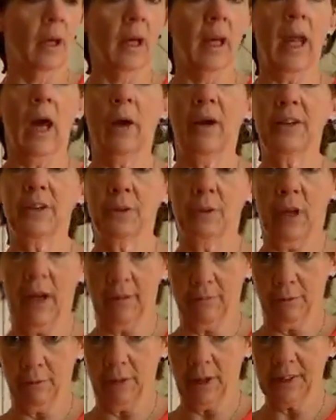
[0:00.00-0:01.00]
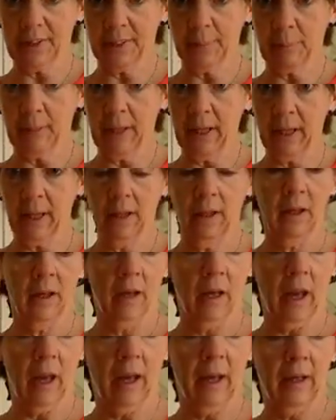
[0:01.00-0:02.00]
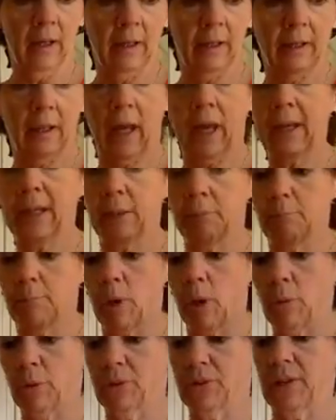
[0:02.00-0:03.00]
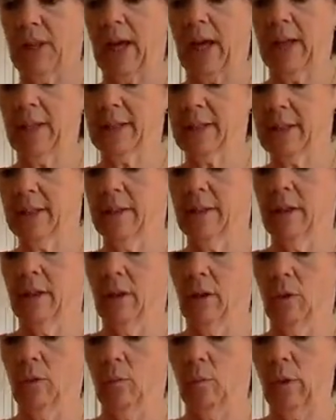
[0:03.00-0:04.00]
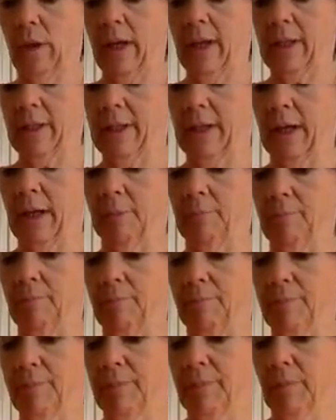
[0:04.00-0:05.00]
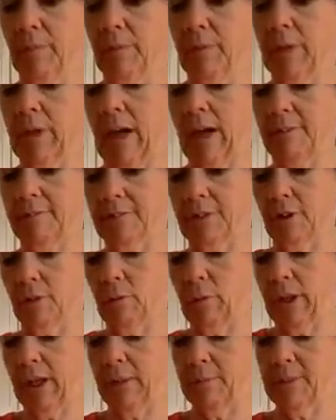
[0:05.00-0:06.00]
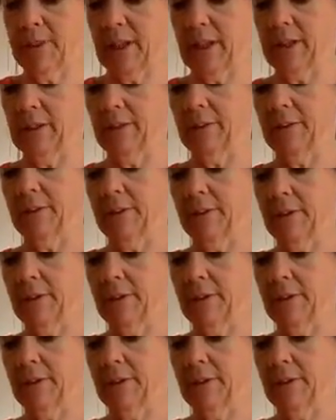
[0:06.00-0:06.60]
Now, I do have a recipe, and I can post that when I'm done